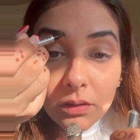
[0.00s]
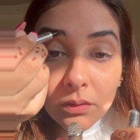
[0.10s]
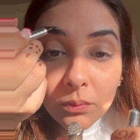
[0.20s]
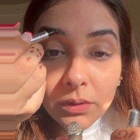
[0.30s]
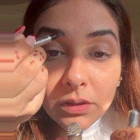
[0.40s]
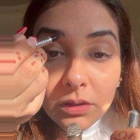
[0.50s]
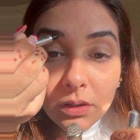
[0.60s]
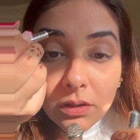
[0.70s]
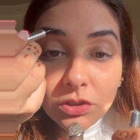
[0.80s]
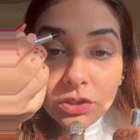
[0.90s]
with
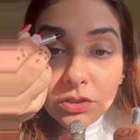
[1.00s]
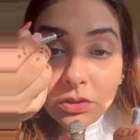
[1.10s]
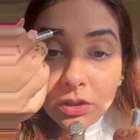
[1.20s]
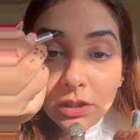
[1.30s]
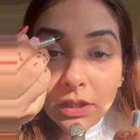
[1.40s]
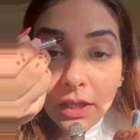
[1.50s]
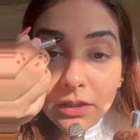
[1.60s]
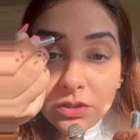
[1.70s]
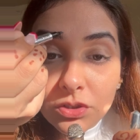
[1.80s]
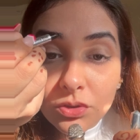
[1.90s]
just really
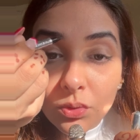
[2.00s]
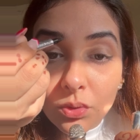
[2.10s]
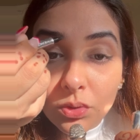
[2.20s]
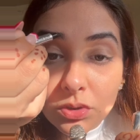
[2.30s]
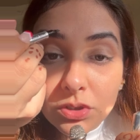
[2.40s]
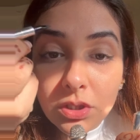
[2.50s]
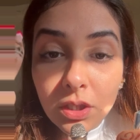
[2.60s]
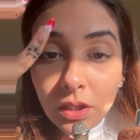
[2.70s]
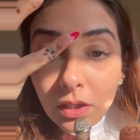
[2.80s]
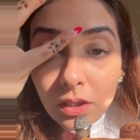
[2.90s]
light strokes,
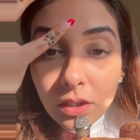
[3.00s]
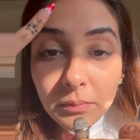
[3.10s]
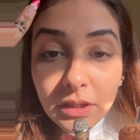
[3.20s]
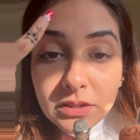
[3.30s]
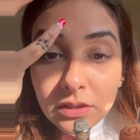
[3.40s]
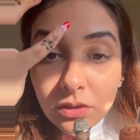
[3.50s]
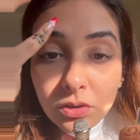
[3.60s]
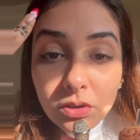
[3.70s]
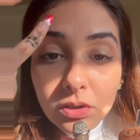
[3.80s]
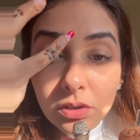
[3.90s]
it makes it
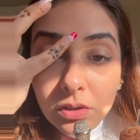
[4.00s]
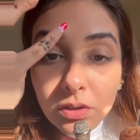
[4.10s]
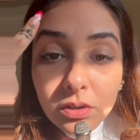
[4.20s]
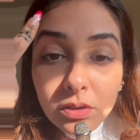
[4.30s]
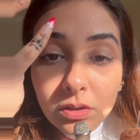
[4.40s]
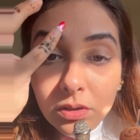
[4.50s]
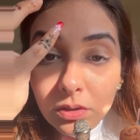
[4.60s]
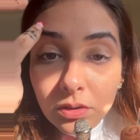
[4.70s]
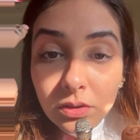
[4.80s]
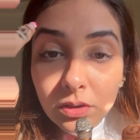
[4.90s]
look
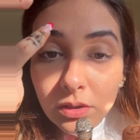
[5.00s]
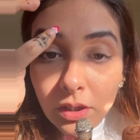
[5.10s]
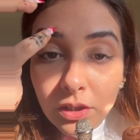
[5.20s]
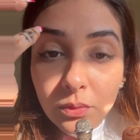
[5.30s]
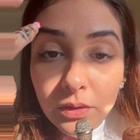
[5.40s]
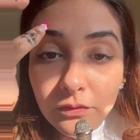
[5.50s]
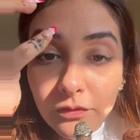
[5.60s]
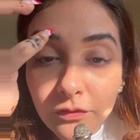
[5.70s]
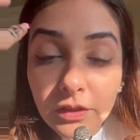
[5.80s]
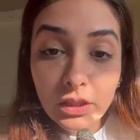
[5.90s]
like you can
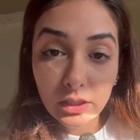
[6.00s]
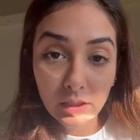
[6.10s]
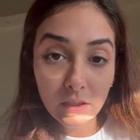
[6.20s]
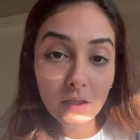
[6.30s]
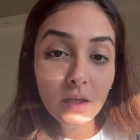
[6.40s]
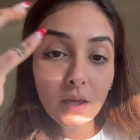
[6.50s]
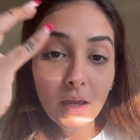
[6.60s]
fill in.